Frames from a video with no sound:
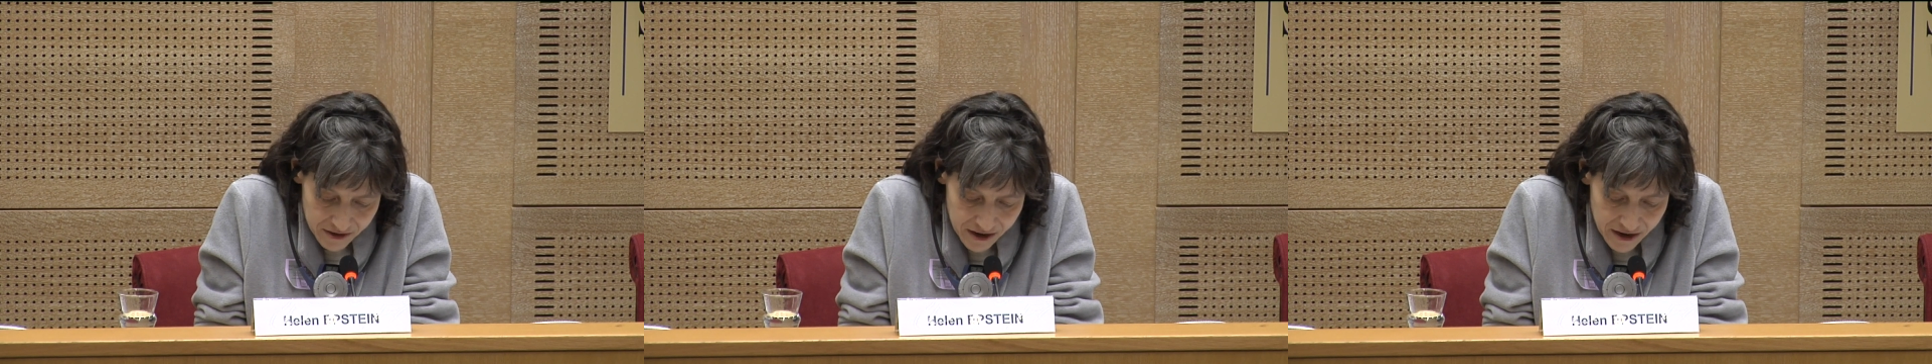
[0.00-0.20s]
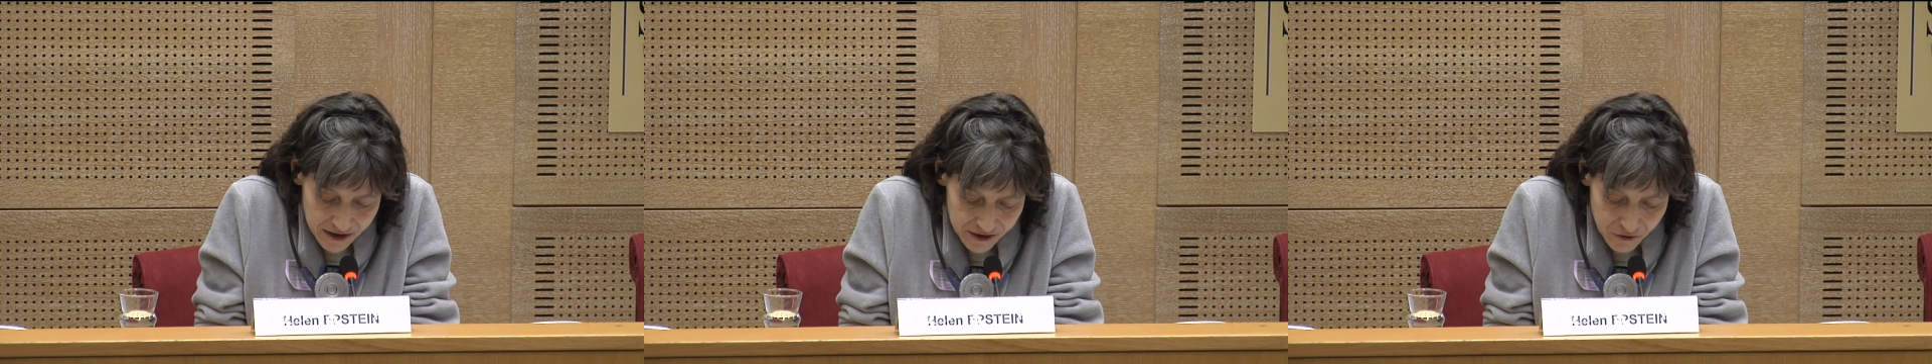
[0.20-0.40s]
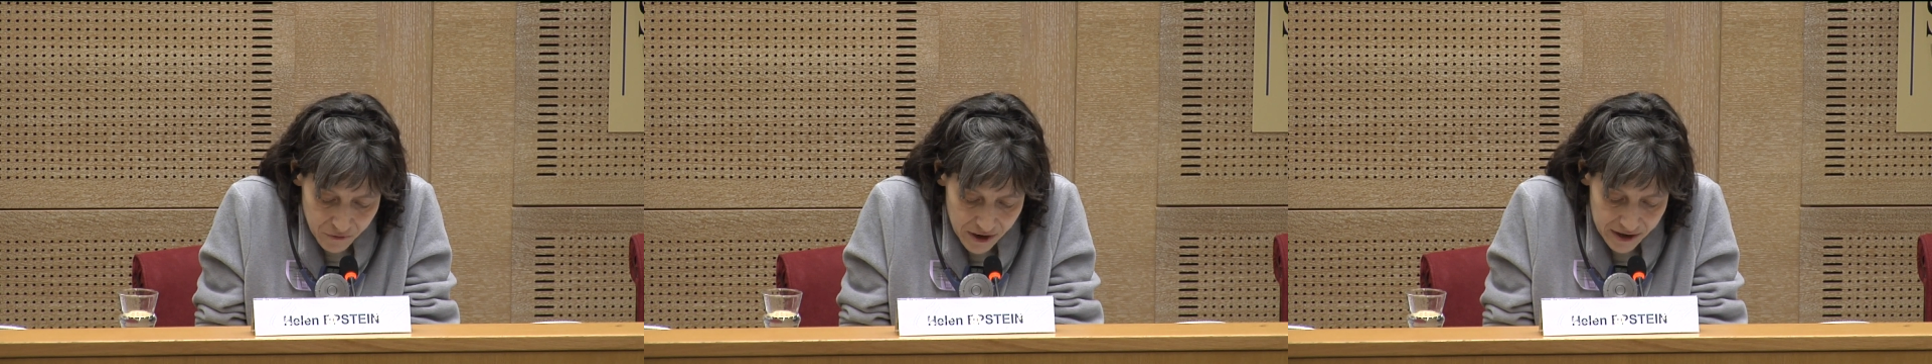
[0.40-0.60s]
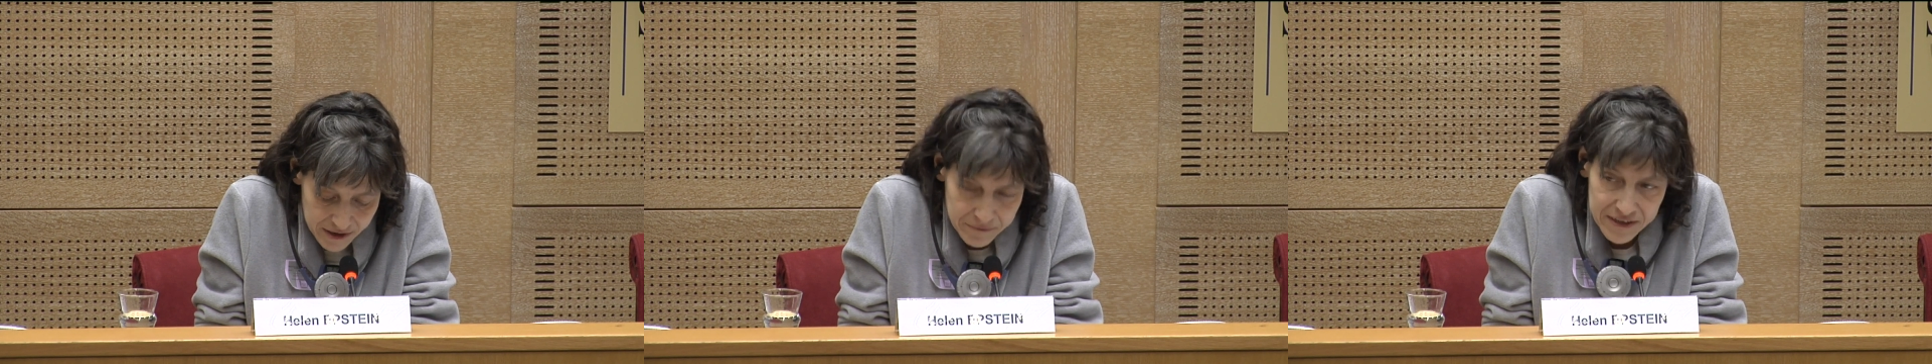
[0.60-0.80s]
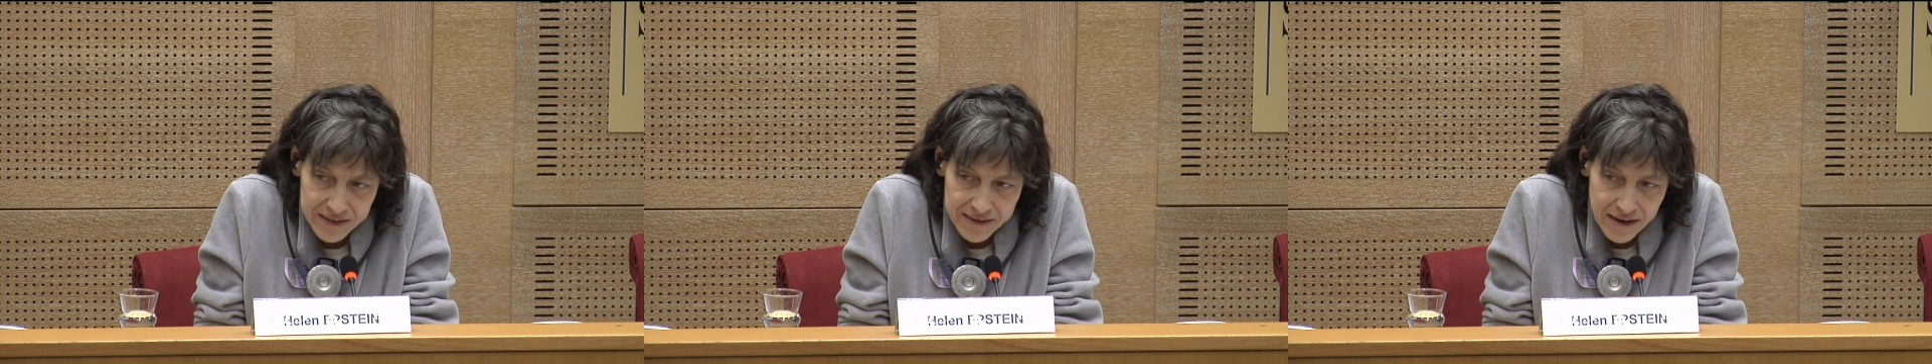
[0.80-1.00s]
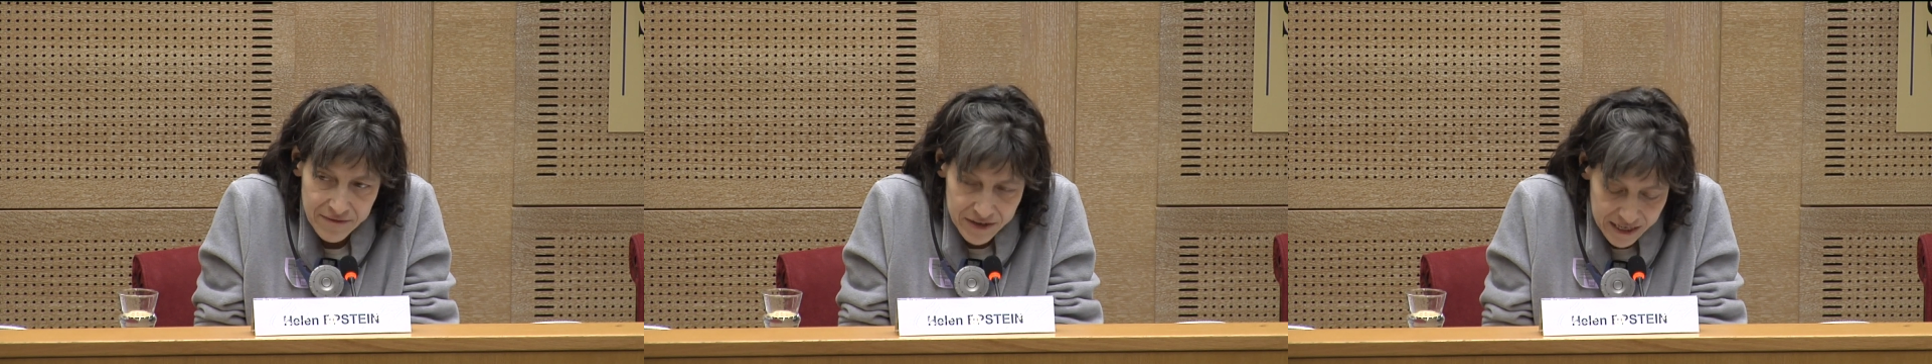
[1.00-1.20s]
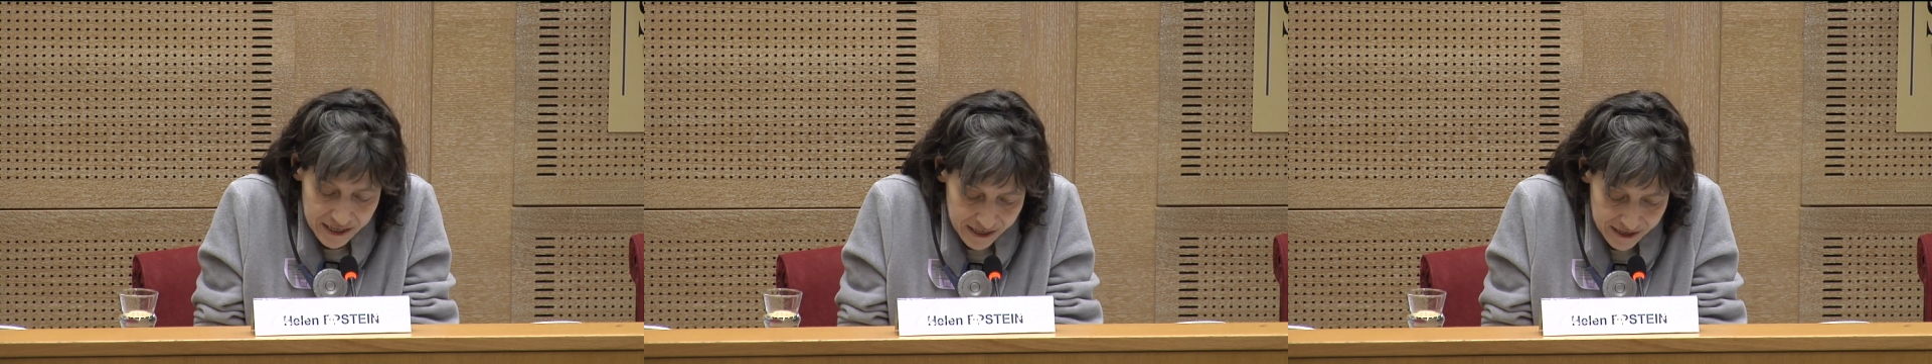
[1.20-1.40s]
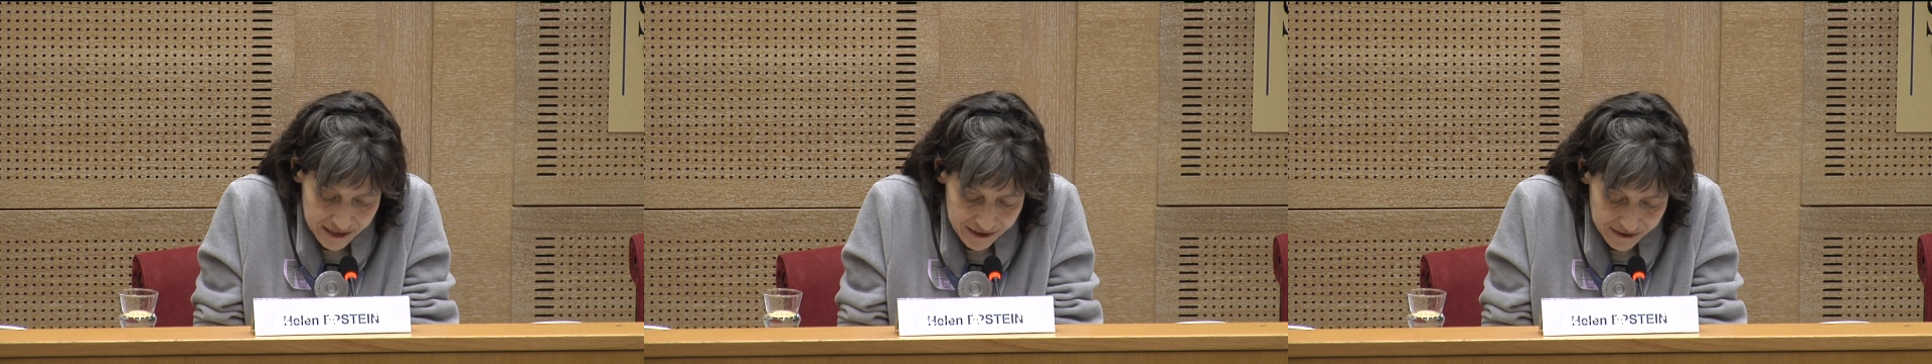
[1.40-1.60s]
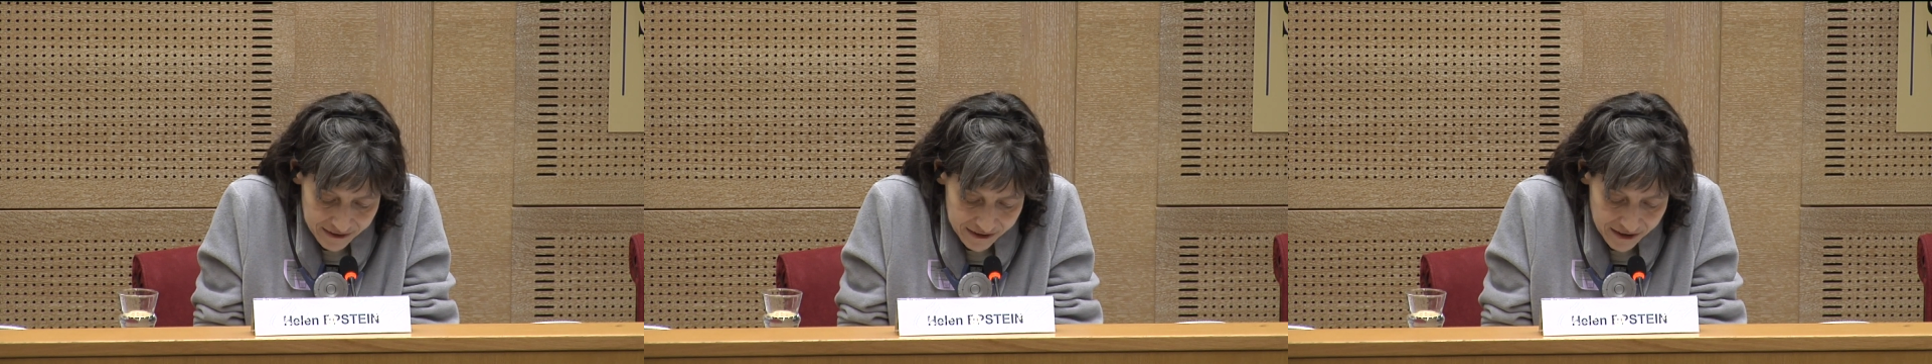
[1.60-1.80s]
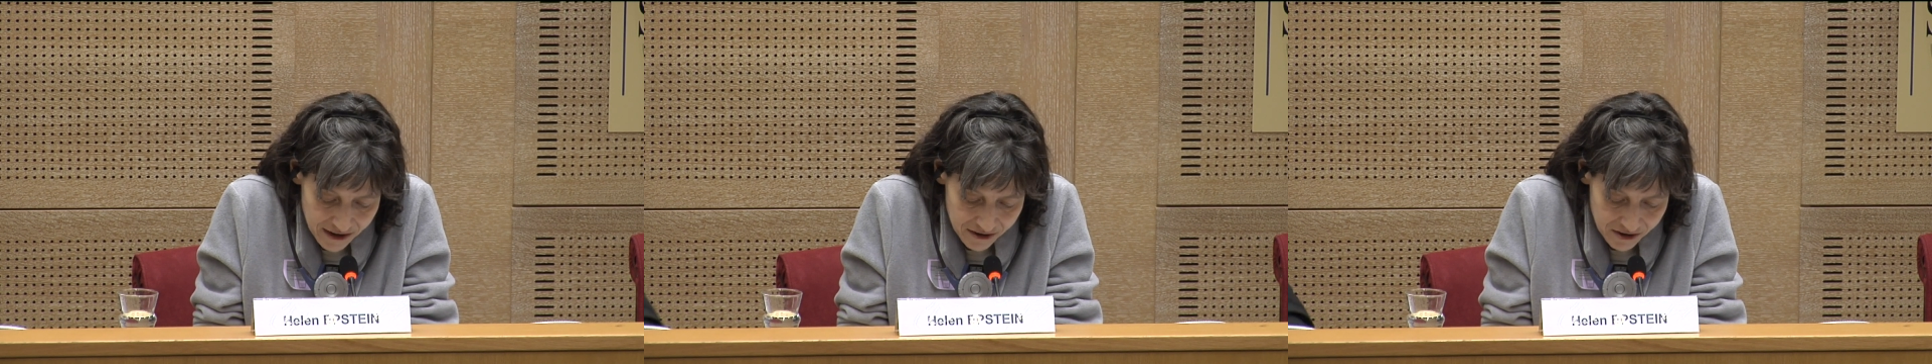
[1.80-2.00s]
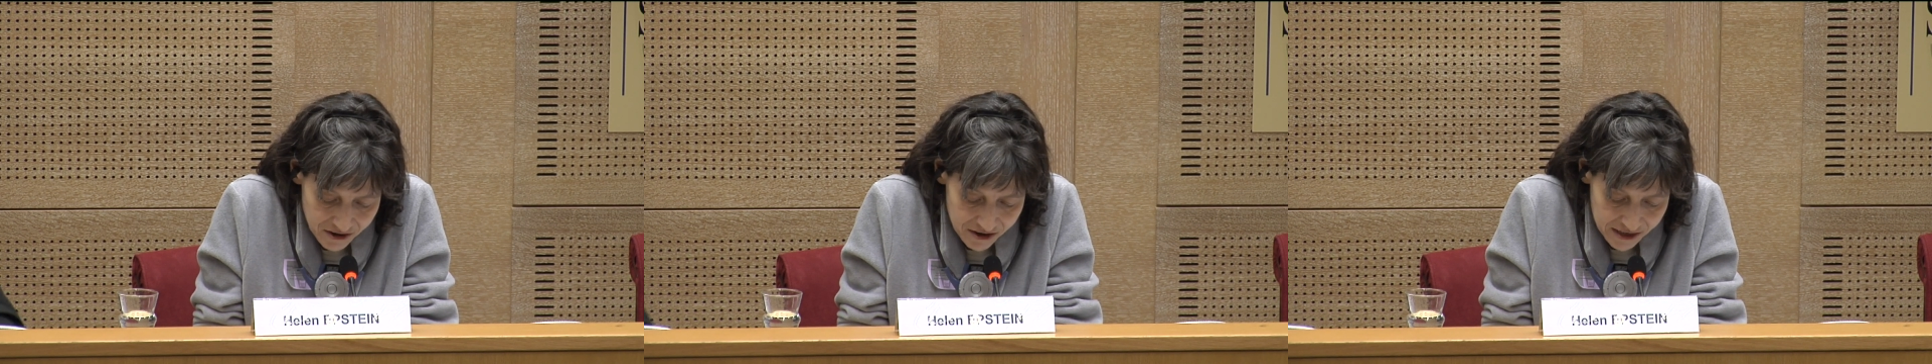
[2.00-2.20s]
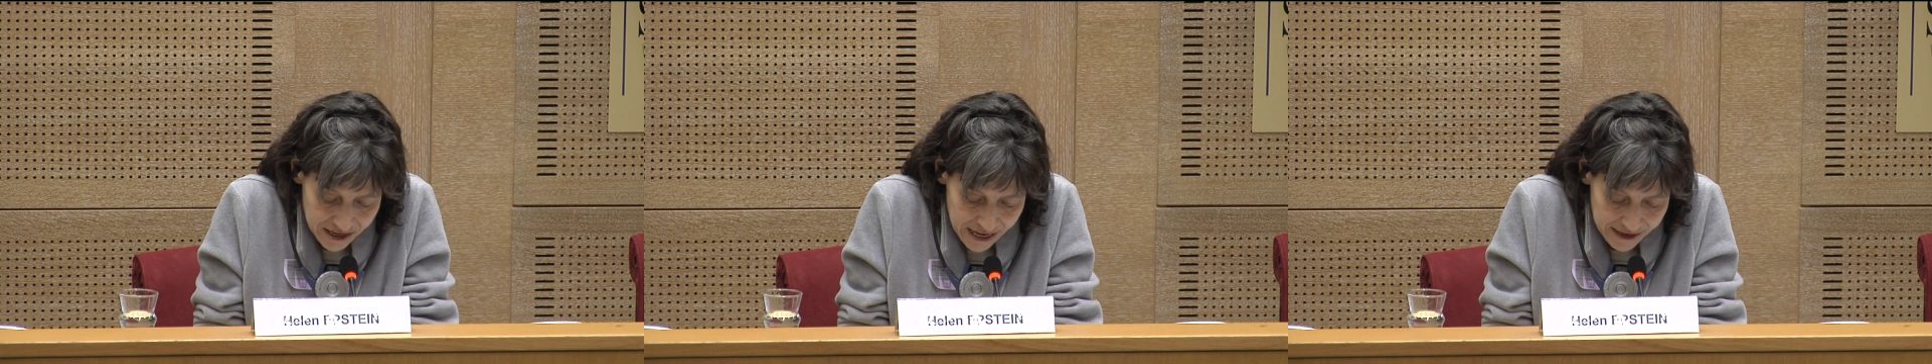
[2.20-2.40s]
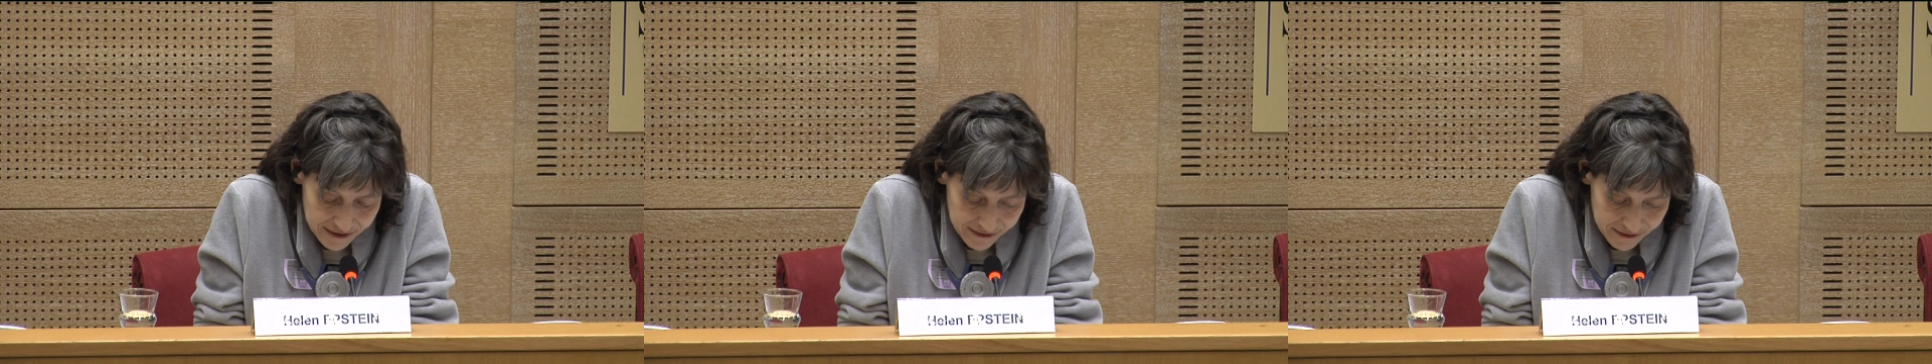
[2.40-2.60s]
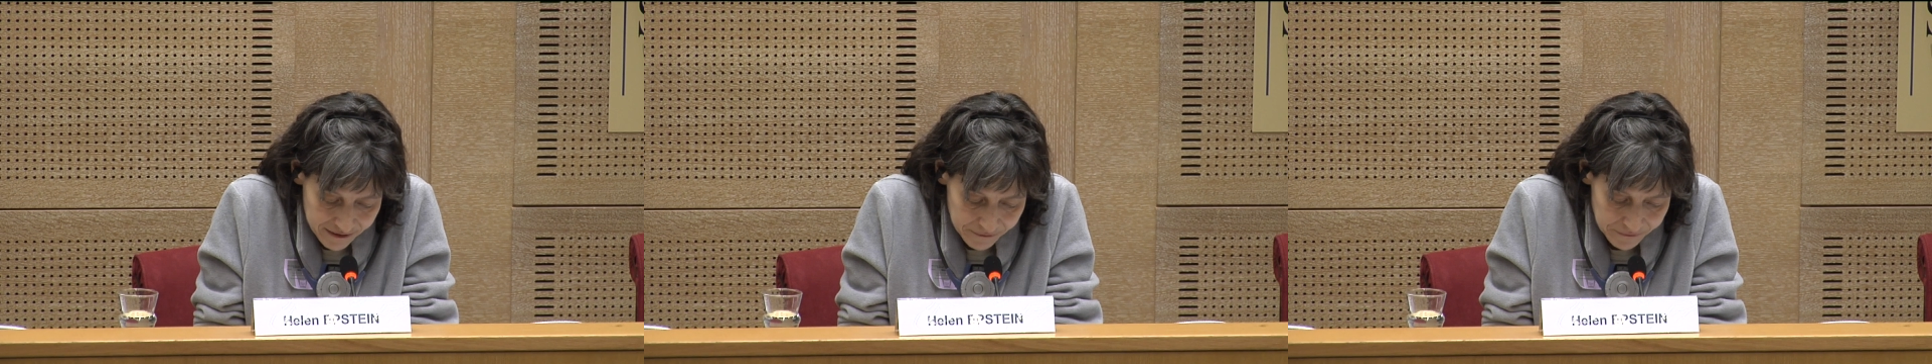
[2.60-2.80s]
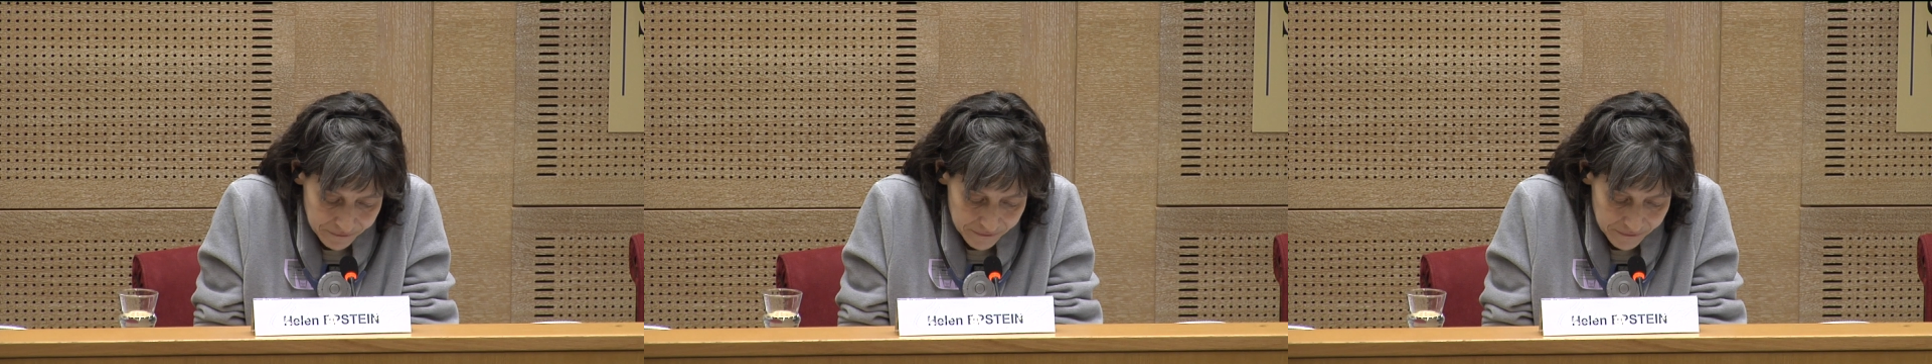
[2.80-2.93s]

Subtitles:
Yoweri Museveni in his younger days,